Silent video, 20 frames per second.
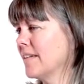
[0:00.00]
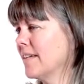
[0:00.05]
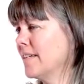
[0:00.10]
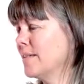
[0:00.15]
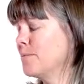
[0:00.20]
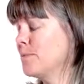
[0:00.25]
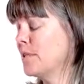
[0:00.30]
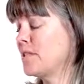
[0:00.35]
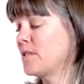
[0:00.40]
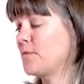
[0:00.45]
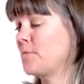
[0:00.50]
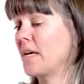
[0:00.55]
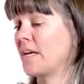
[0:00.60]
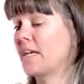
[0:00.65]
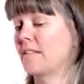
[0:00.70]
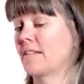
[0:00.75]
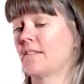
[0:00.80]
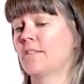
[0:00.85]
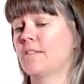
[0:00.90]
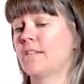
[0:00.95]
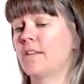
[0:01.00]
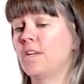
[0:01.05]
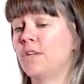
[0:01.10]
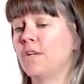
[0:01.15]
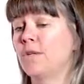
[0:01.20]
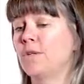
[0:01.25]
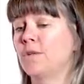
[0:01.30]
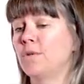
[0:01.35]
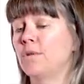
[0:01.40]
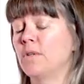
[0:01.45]
And which makes,
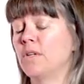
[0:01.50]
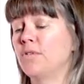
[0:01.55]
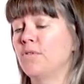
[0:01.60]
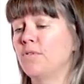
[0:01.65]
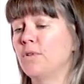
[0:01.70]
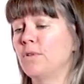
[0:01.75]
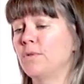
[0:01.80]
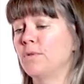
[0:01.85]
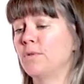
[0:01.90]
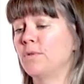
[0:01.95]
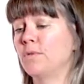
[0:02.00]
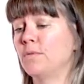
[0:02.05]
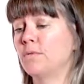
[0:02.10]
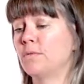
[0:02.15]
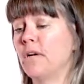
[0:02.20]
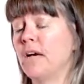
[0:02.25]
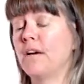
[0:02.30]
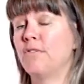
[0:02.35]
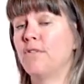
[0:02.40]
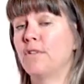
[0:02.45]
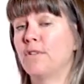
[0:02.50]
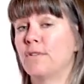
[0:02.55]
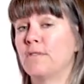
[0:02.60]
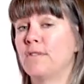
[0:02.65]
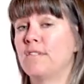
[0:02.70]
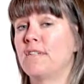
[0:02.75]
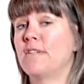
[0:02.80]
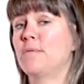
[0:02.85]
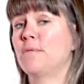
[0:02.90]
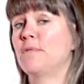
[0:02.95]
if you ever
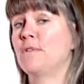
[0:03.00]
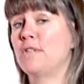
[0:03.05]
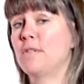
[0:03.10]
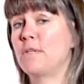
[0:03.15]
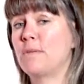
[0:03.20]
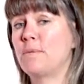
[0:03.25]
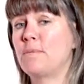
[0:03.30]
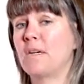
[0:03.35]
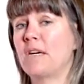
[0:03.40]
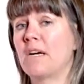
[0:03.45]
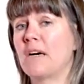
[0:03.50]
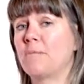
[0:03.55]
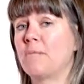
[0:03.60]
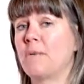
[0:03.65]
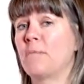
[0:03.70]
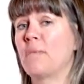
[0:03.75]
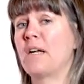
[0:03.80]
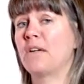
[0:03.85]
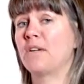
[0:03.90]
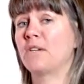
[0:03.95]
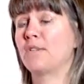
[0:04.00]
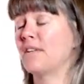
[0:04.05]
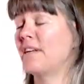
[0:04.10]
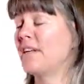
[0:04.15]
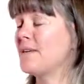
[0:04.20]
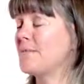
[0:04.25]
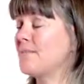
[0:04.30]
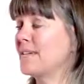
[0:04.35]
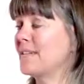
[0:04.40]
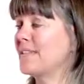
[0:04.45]
consider wanting to become a manual
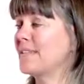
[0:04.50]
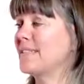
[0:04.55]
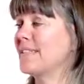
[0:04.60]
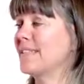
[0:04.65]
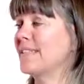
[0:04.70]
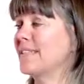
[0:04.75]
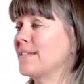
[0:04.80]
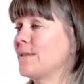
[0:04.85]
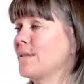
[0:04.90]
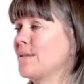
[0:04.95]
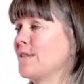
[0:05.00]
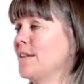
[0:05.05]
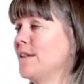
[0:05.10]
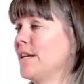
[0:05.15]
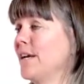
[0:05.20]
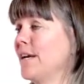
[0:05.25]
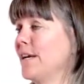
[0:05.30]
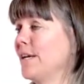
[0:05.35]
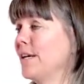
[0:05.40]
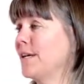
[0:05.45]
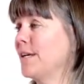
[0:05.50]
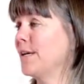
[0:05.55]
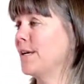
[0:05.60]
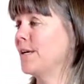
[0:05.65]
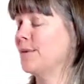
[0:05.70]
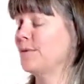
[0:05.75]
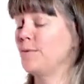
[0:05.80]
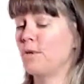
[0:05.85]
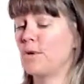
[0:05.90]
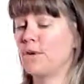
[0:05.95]
therapist, it's,
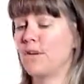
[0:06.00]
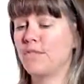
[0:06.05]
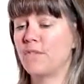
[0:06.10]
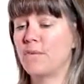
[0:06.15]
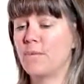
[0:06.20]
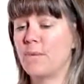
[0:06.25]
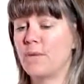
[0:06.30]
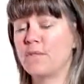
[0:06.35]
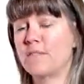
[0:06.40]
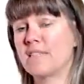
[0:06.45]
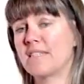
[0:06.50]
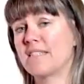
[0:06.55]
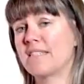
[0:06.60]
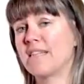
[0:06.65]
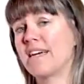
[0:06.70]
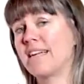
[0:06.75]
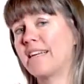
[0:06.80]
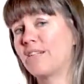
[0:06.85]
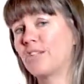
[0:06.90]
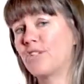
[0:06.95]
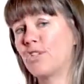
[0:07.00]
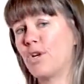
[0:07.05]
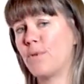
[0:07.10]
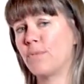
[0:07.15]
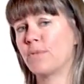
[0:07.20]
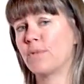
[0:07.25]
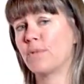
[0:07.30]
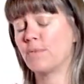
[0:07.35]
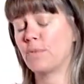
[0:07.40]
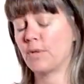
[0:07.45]
one of the most exciting
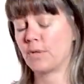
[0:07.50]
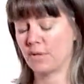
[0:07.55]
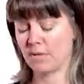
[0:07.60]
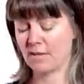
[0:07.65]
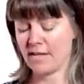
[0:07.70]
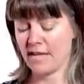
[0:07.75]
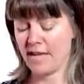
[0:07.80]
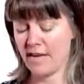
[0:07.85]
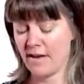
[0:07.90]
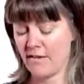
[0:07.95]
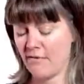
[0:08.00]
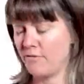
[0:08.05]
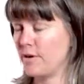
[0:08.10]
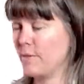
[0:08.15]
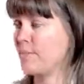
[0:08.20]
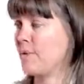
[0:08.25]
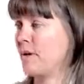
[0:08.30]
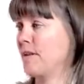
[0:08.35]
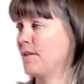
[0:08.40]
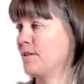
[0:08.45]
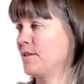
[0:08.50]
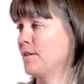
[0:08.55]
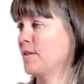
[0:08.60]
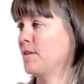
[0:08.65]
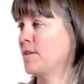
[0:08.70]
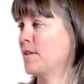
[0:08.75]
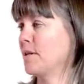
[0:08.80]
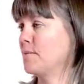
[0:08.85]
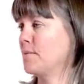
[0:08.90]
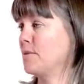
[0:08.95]
jobs, because every person
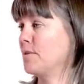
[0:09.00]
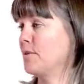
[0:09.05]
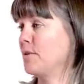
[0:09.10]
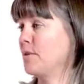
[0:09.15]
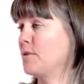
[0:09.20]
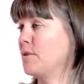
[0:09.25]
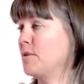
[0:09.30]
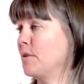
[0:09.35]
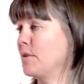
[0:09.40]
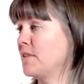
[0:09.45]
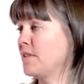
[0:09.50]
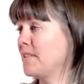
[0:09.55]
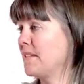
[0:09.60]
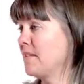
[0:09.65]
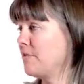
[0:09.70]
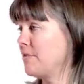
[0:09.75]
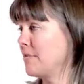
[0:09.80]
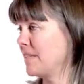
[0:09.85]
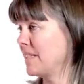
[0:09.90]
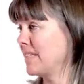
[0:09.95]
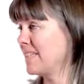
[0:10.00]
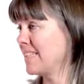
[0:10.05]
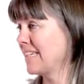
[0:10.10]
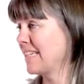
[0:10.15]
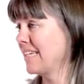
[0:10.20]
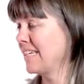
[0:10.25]
who comes through your door is different.